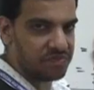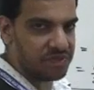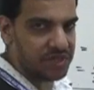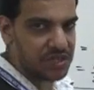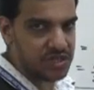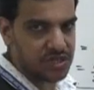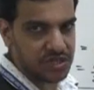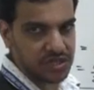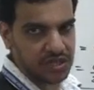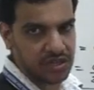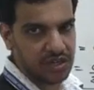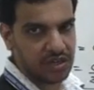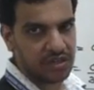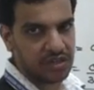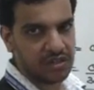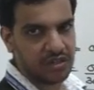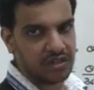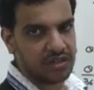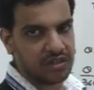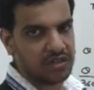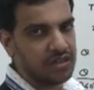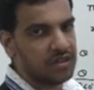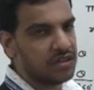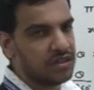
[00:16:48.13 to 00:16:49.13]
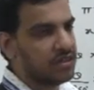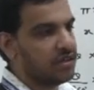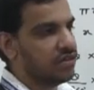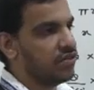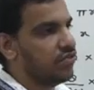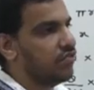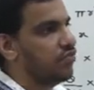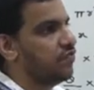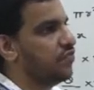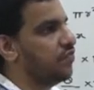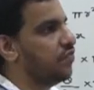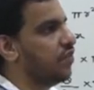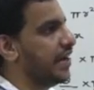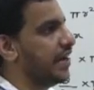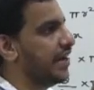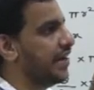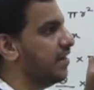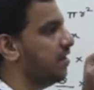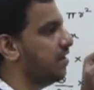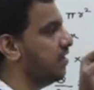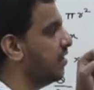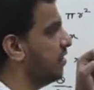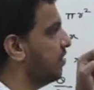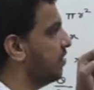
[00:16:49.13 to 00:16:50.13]
major arc, find
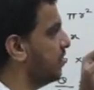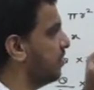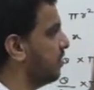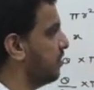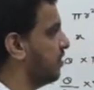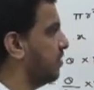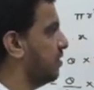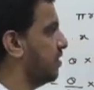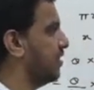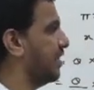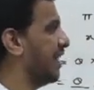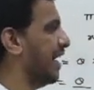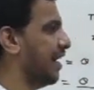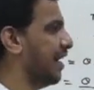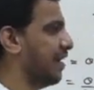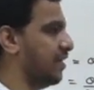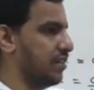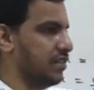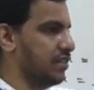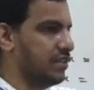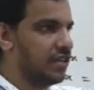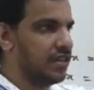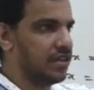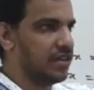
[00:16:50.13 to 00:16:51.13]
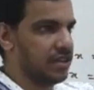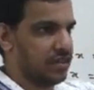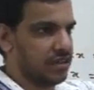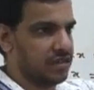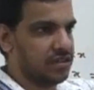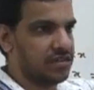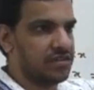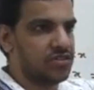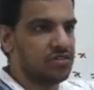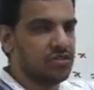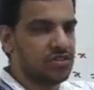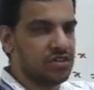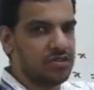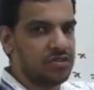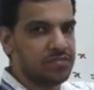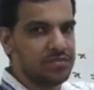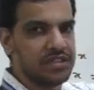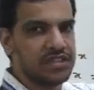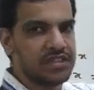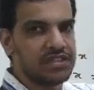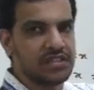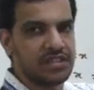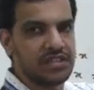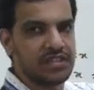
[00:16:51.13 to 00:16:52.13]
that theta. Okay,
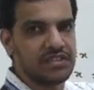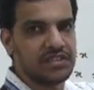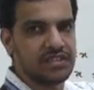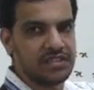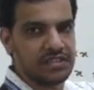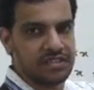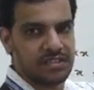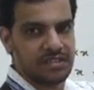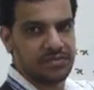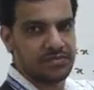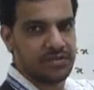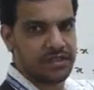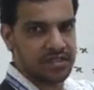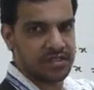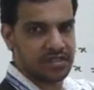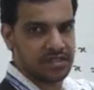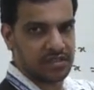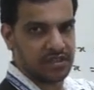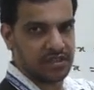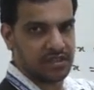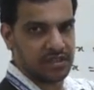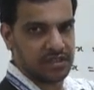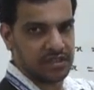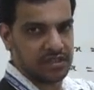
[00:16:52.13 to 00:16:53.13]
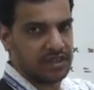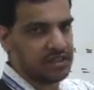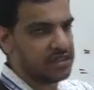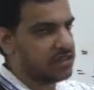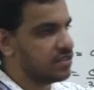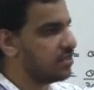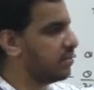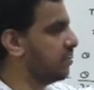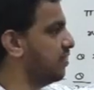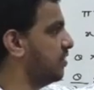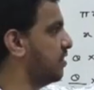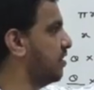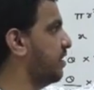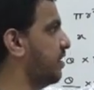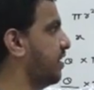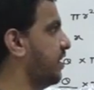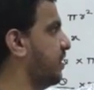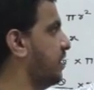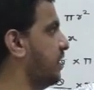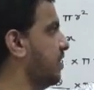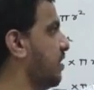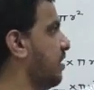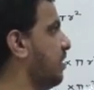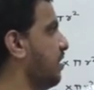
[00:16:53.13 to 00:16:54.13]
means 360 minus 30, that is 330
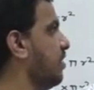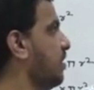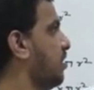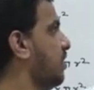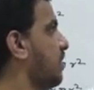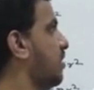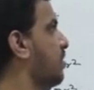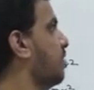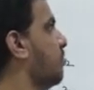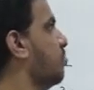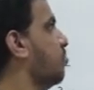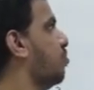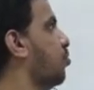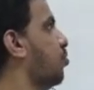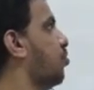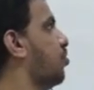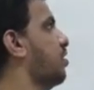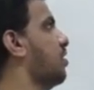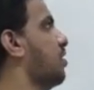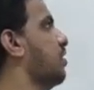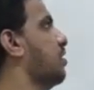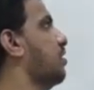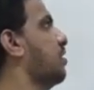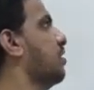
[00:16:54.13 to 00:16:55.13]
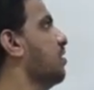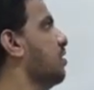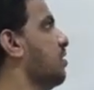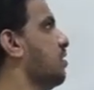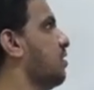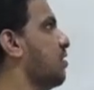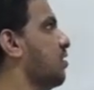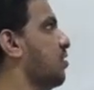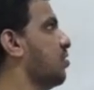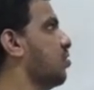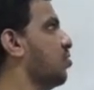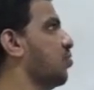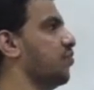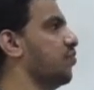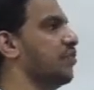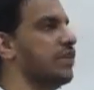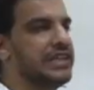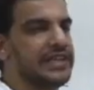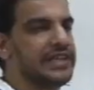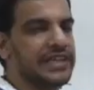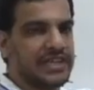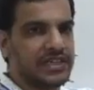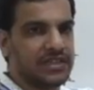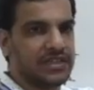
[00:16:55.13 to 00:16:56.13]
degree, put here, you
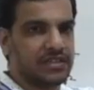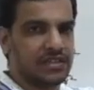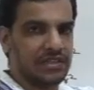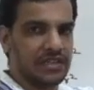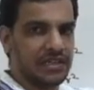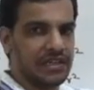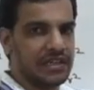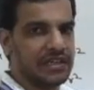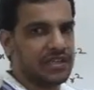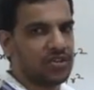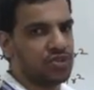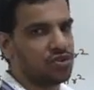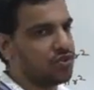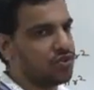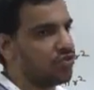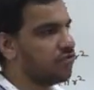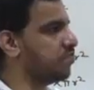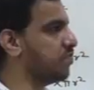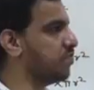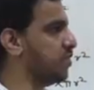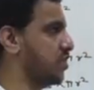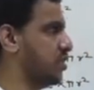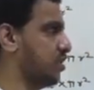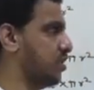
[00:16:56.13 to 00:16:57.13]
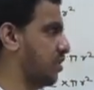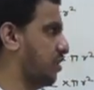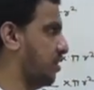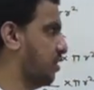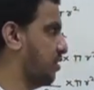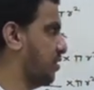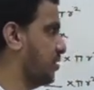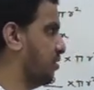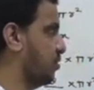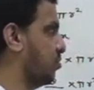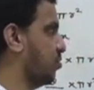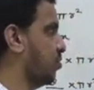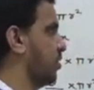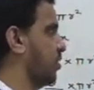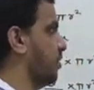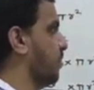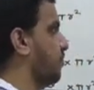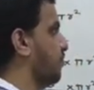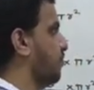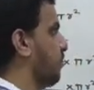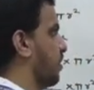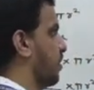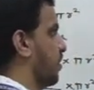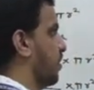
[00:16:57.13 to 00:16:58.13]
will get length of major arc.
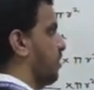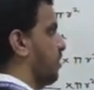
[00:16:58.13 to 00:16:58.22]
Okay,